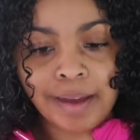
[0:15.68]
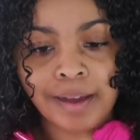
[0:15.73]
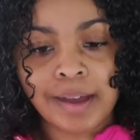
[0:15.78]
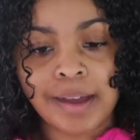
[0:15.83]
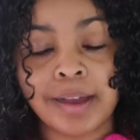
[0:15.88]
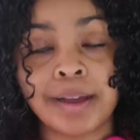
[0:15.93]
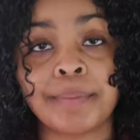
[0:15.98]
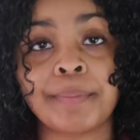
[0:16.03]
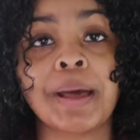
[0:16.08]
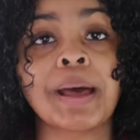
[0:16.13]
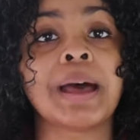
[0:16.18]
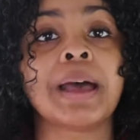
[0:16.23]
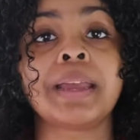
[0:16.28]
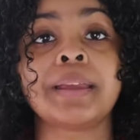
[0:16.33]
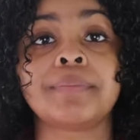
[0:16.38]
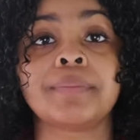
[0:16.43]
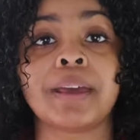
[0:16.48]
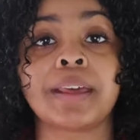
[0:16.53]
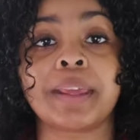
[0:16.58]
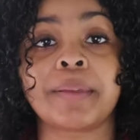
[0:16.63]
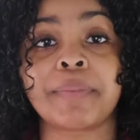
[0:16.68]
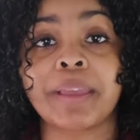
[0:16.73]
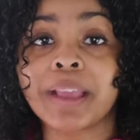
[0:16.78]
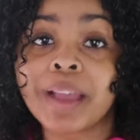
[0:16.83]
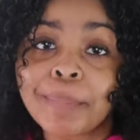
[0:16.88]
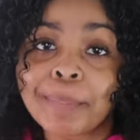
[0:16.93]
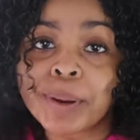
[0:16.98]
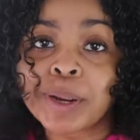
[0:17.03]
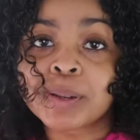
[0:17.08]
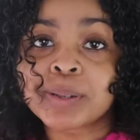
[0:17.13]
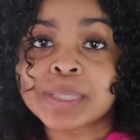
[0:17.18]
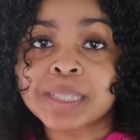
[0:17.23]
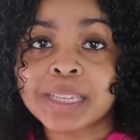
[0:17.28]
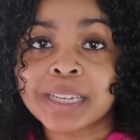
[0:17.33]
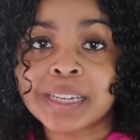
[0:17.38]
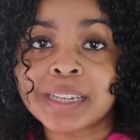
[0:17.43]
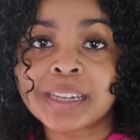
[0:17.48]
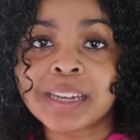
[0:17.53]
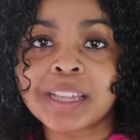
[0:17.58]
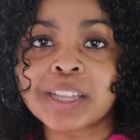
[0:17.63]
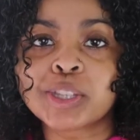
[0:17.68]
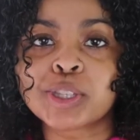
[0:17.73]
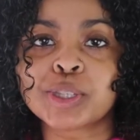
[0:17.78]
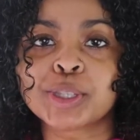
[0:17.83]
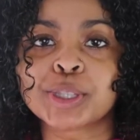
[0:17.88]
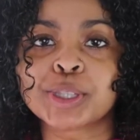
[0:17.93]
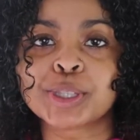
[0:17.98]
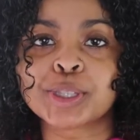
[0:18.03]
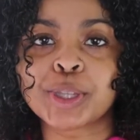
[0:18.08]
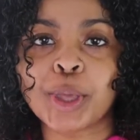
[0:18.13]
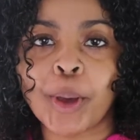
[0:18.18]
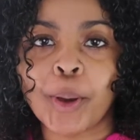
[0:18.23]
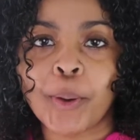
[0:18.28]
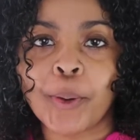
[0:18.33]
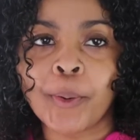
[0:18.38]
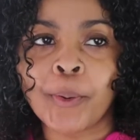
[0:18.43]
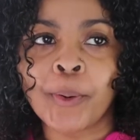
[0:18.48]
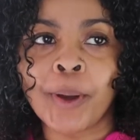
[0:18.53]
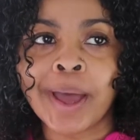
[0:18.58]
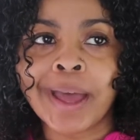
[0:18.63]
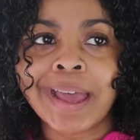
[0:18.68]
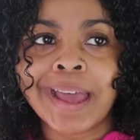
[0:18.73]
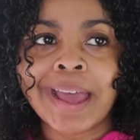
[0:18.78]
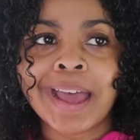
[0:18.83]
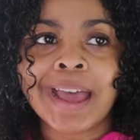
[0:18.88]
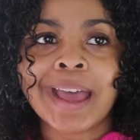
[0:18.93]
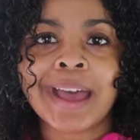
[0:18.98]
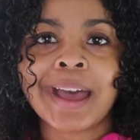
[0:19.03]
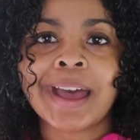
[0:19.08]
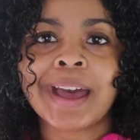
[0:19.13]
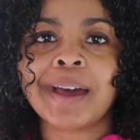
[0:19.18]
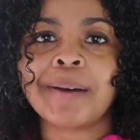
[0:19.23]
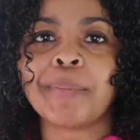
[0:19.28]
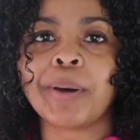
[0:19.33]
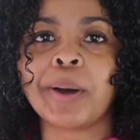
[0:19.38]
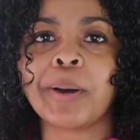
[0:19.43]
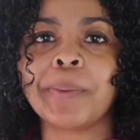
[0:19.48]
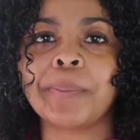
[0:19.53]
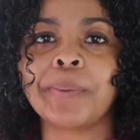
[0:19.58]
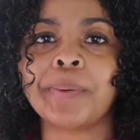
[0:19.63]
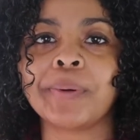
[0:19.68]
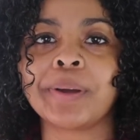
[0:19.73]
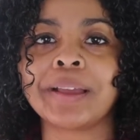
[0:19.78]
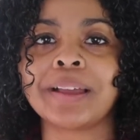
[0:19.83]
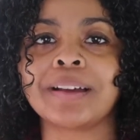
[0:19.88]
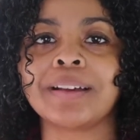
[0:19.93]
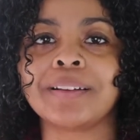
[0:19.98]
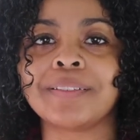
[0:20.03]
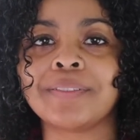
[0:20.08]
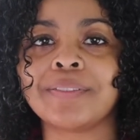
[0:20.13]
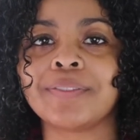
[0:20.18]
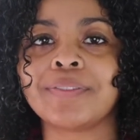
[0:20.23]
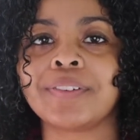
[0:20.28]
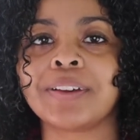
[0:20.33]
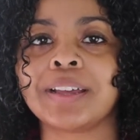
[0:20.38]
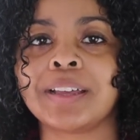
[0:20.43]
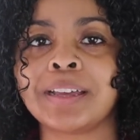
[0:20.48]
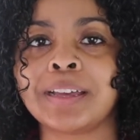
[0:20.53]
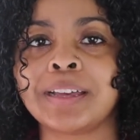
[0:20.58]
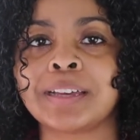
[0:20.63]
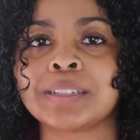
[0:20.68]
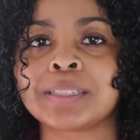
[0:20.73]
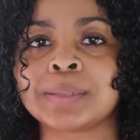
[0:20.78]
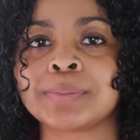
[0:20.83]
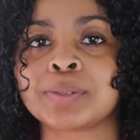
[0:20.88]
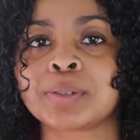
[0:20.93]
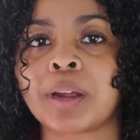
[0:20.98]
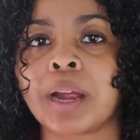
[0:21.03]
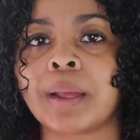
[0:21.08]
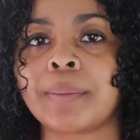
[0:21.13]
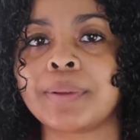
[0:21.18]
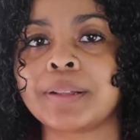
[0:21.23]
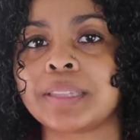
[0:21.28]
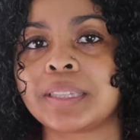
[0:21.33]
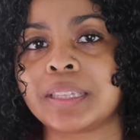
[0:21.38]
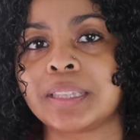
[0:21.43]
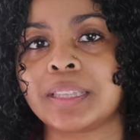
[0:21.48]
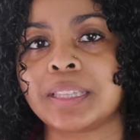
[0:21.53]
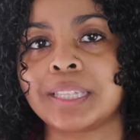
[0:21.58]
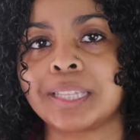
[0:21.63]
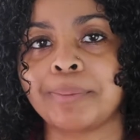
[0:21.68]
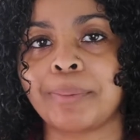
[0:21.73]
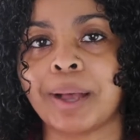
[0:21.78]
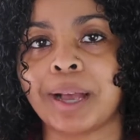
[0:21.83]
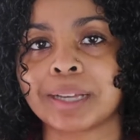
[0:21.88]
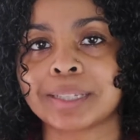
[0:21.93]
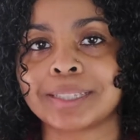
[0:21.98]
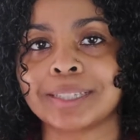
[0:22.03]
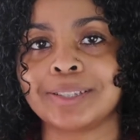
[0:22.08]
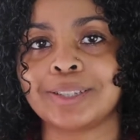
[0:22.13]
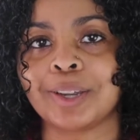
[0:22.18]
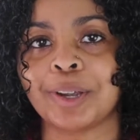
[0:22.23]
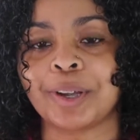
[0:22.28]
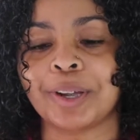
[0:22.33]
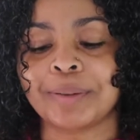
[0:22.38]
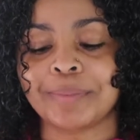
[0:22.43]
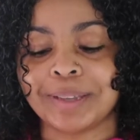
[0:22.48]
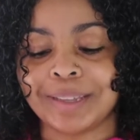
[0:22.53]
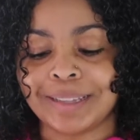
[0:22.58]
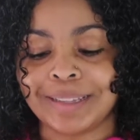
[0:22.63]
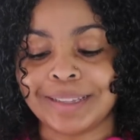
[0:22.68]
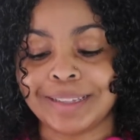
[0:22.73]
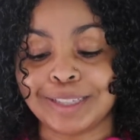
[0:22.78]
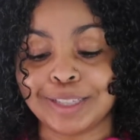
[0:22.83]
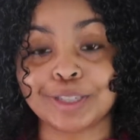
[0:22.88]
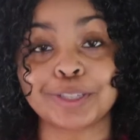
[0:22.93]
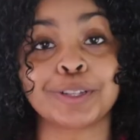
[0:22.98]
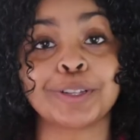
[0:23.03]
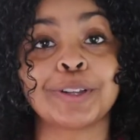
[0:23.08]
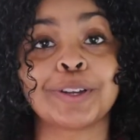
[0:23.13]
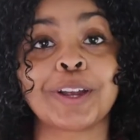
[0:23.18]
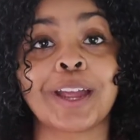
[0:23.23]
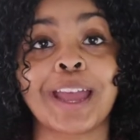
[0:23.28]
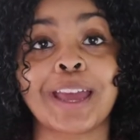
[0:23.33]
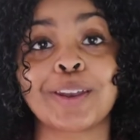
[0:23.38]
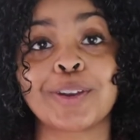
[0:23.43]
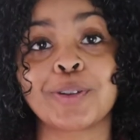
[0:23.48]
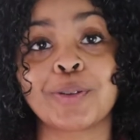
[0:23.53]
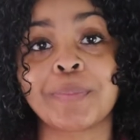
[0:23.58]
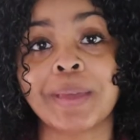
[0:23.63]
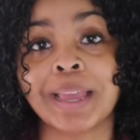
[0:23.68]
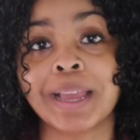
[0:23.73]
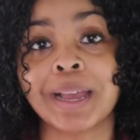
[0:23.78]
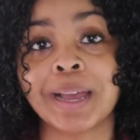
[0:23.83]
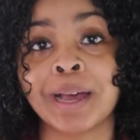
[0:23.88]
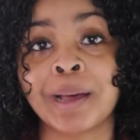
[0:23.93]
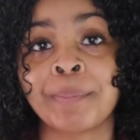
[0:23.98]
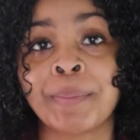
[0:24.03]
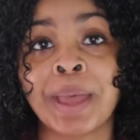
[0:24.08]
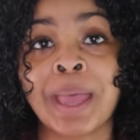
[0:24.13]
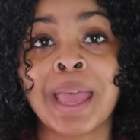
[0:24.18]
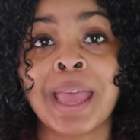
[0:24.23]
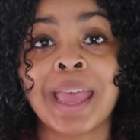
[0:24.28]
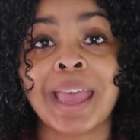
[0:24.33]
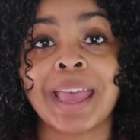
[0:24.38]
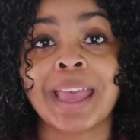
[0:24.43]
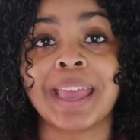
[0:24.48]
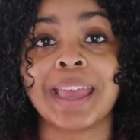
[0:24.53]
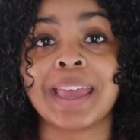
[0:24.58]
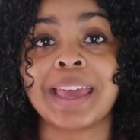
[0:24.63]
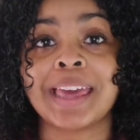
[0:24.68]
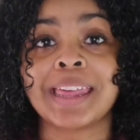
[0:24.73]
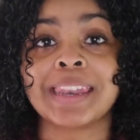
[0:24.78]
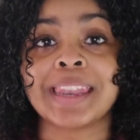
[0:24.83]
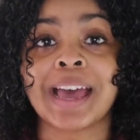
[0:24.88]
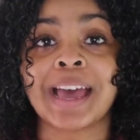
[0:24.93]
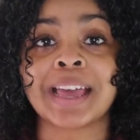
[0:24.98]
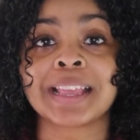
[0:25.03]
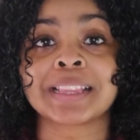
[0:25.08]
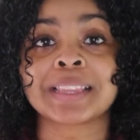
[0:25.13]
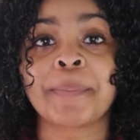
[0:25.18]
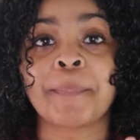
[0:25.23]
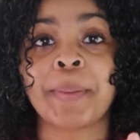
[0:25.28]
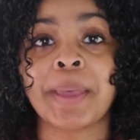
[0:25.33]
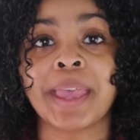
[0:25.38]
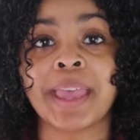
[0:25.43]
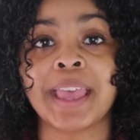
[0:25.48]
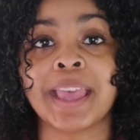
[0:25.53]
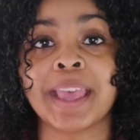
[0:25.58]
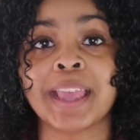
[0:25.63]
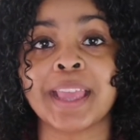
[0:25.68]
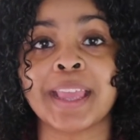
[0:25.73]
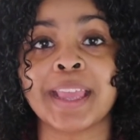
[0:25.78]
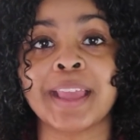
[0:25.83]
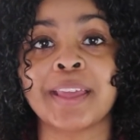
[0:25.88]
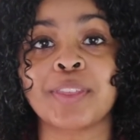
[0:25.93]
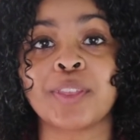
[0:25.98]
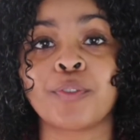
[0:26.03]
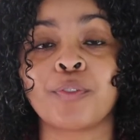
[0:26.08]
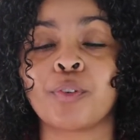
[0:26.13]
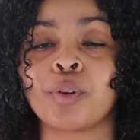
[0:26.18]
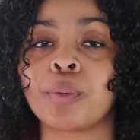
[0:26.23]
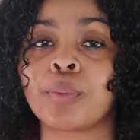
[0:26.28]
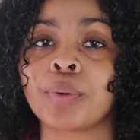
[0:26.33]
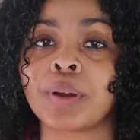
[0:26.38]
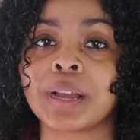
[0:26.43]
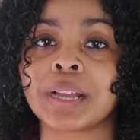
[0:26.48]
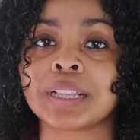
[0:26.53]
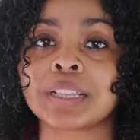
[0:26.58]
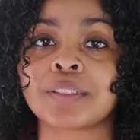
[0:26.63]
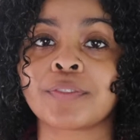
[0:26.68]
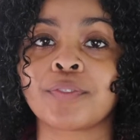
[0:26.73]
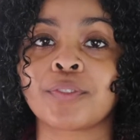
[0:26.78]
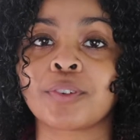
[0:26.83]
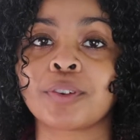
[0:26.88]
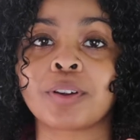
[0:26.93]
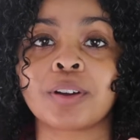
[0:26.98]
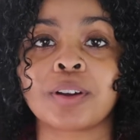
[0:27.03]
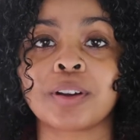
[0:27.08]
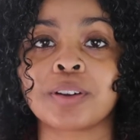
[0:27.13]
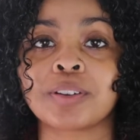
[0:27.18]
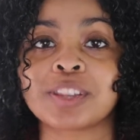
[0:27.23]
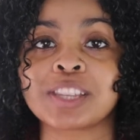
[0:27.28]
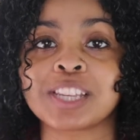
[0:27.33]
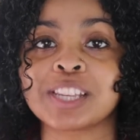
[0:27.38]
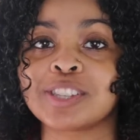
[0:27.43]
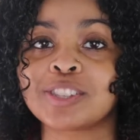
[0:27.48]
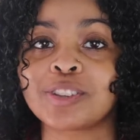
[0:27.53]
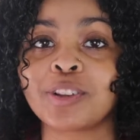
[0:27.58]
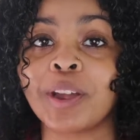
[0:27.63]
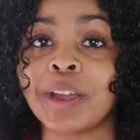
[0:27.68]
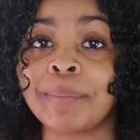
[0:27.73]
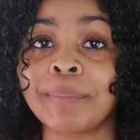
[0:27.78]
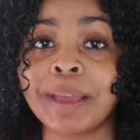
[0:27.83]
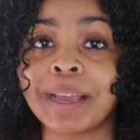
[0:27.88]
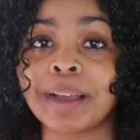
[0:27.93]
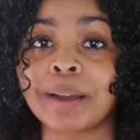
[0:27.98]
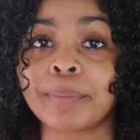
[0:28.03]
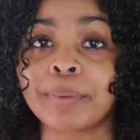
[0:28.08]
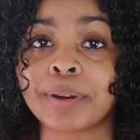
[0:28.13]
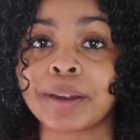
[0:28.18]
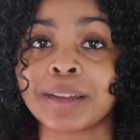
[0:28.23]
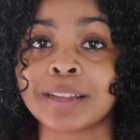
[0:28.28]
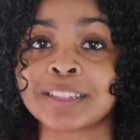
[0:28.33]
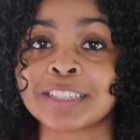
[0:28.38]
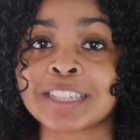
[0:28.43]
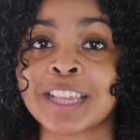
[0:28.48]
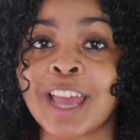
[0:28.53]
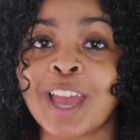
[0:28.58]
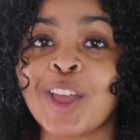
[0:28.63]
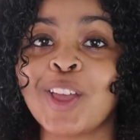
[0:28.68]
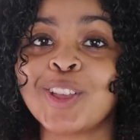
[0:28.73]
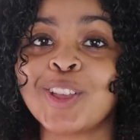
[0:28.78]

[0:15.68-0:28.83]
I am not a makeup person, so my whole point of subscribing to this BoxyCharm is to learn how to do makeup and not pay full price for all of these great makeup brands.